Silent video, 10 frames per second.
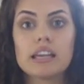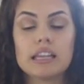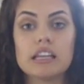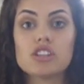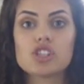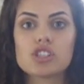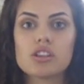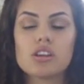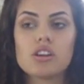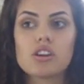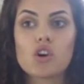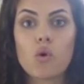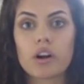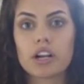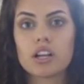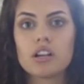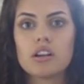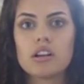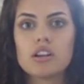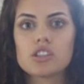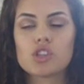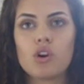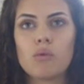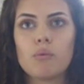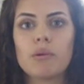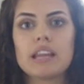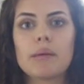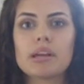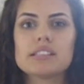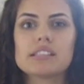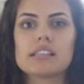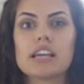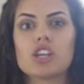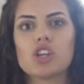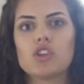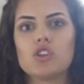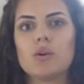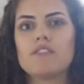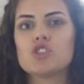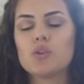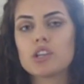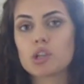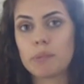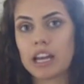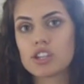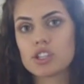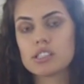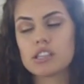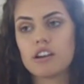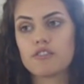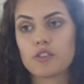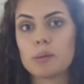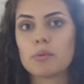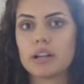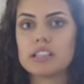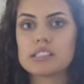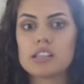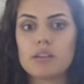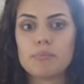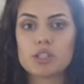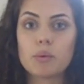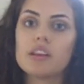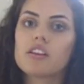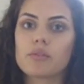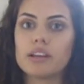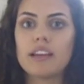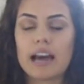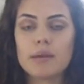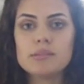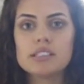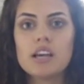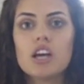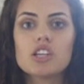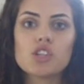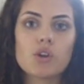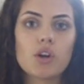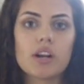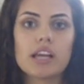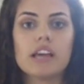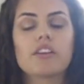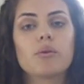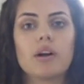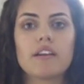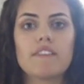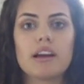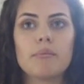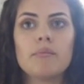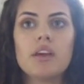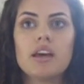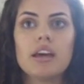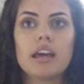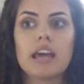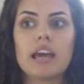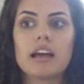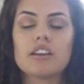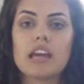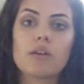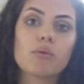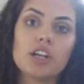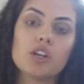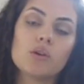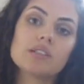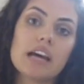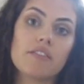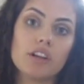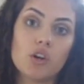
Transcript: each quarter. So what that means is like you have 200 pages of free prints between the 3 labs. So you can go to either one of them and it renews every